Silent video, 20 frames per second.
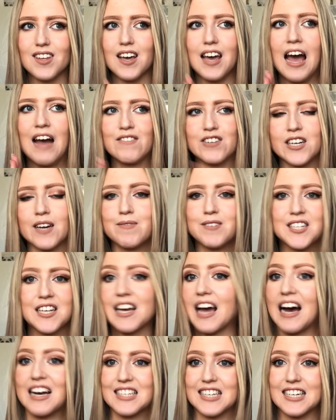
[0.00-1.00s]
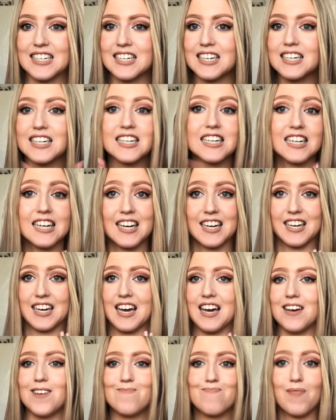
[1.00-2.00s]
every time you see a hazard, click
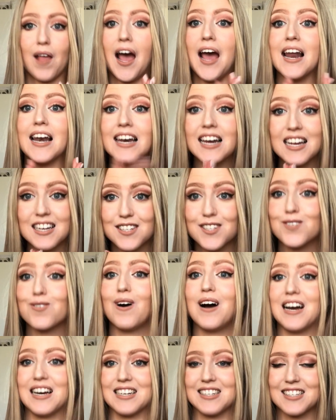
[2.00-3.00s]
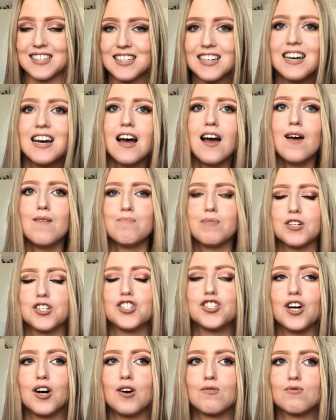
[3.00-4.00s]
it at least twice,
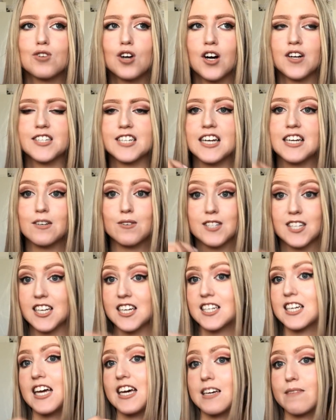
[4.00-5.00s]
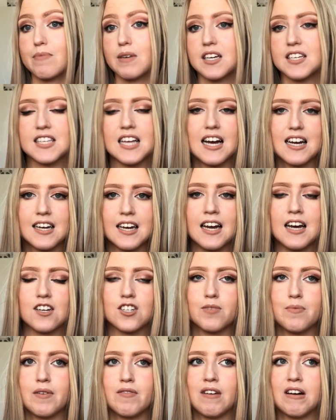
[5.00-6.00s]
but don't continuously click, because that can
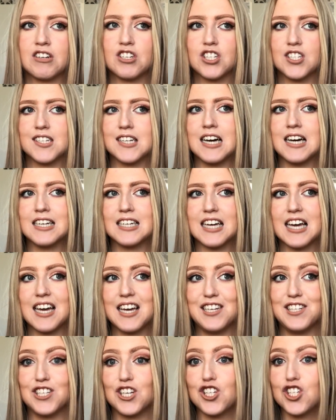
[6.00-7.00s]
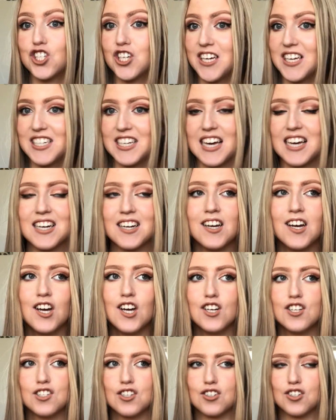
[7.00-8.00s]
actually be registered as cheating.
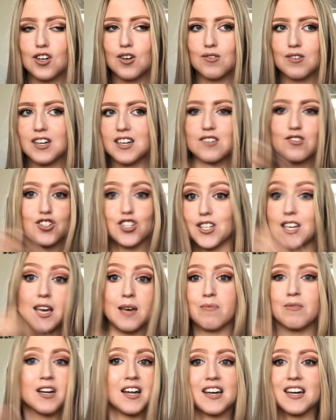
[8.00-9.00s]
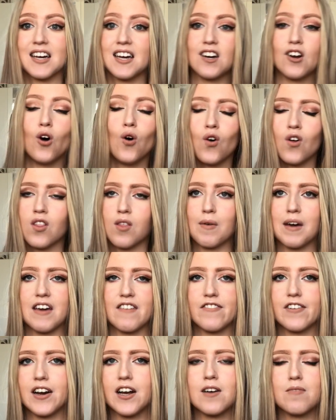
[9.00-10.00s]
So don't just keep clicking all the way
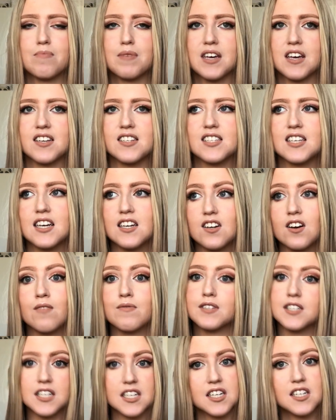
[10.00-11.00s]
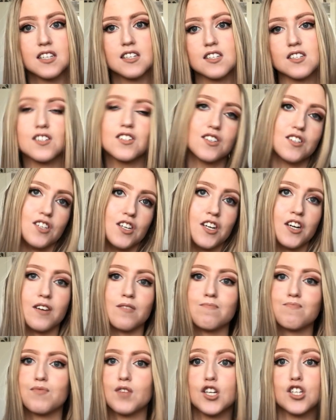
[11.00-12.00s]
through, because it obviously, you know,
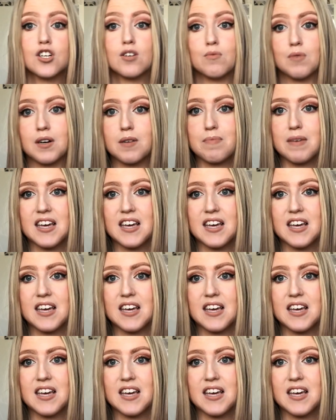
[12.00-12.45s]
you don't want to be